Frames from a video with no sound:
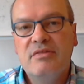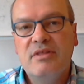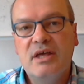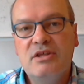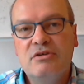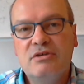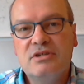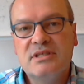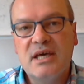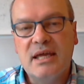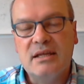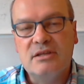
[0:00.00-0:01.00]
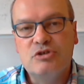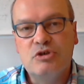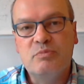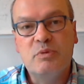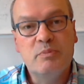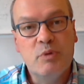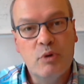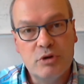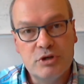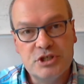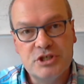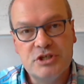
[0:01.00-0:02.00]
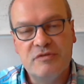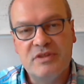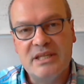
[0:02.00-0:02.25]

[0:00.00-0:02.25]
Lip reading: then you're entitled to a proportion of